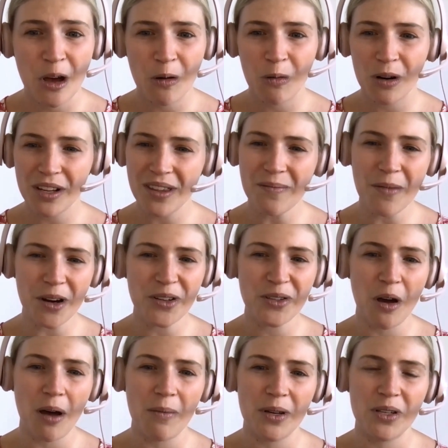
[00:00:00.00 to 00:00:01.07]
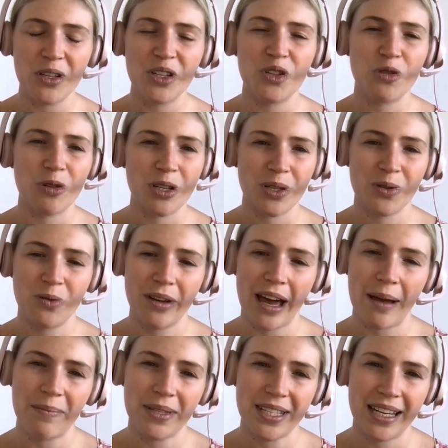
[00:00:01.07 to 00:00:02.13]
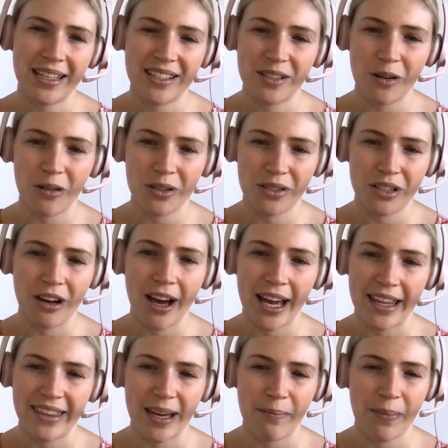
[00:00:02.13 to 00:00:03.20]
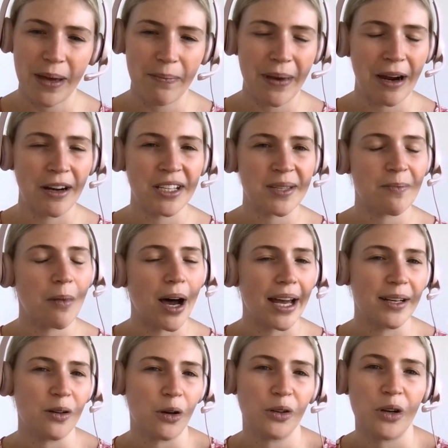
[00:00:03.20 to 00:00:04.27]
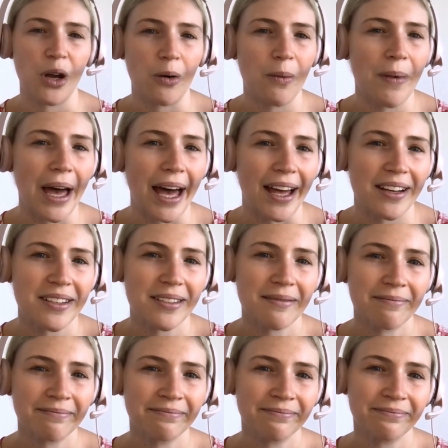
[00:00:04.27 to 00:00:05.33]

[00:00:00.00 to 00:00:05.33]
what are the most common nutritional gaps in a dog's diet that pet parents might not know about?